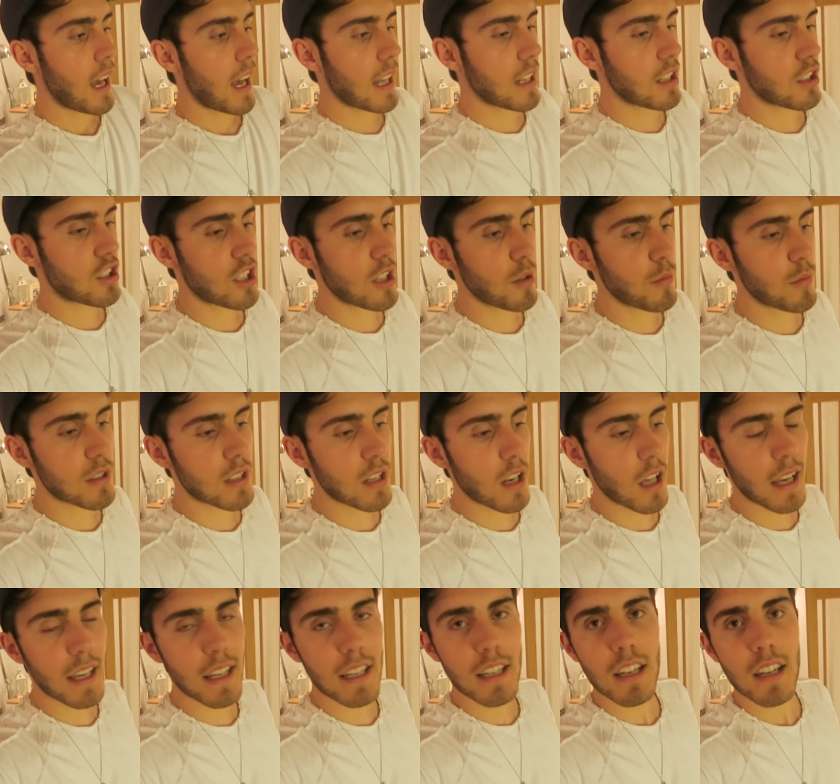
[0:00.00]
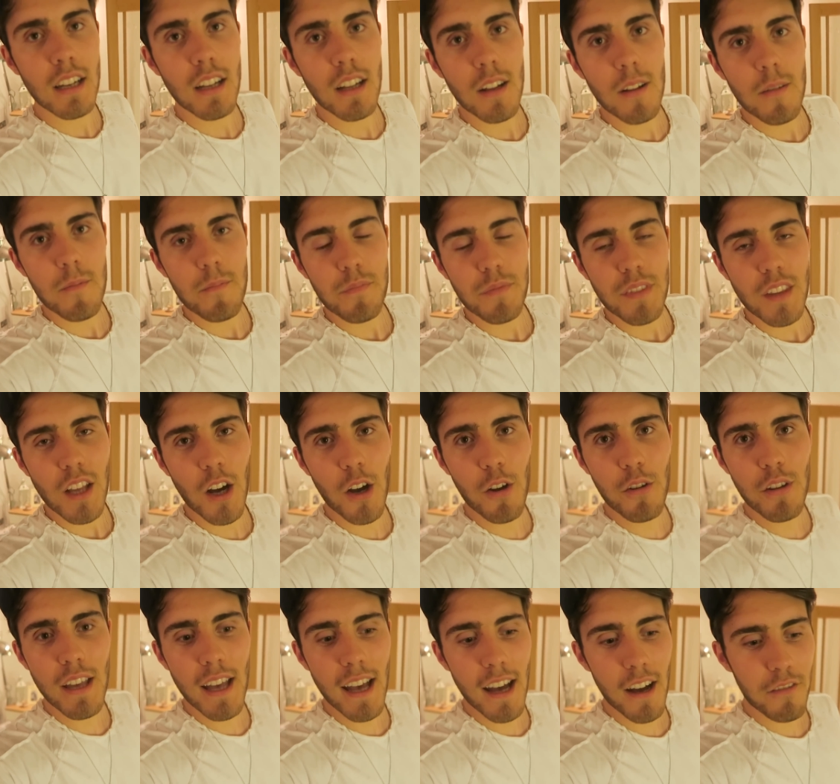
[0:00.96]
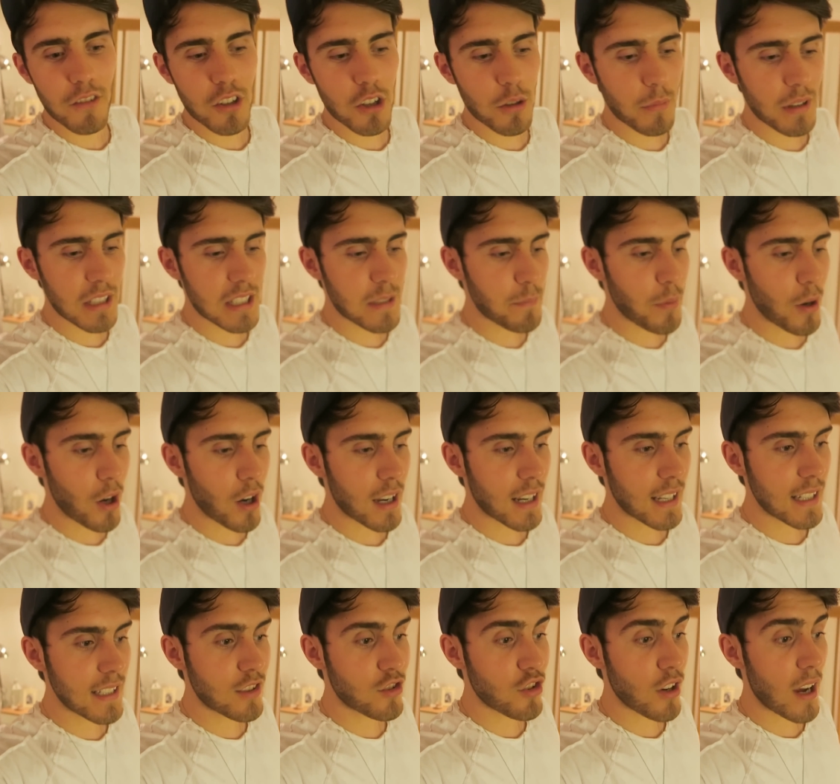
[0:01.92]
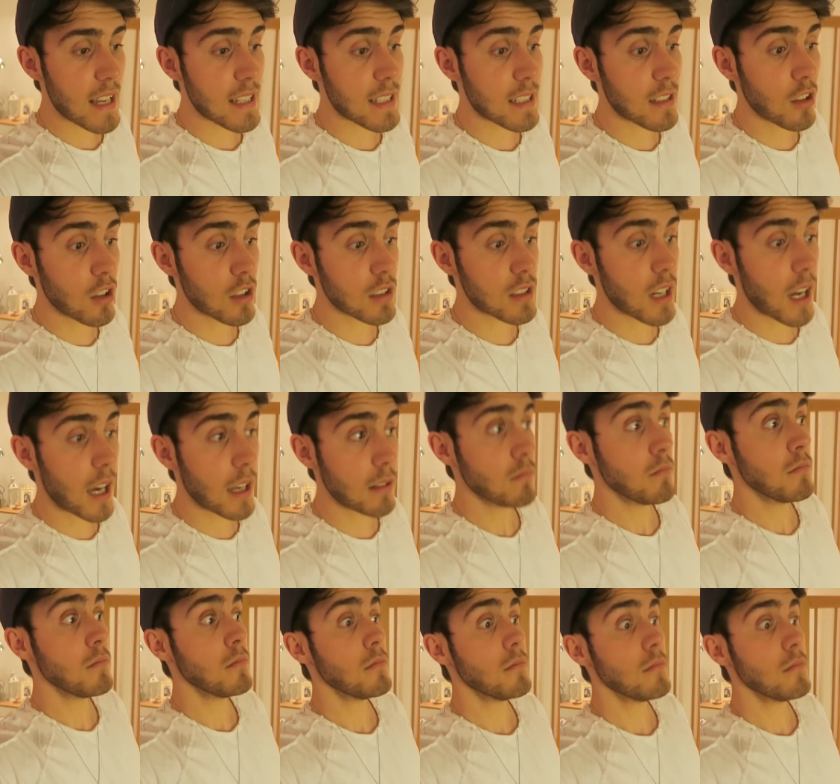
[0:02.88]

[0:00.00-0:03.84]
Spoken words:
and she was like, oh yeah, I've got my sparkly dress. And I was like,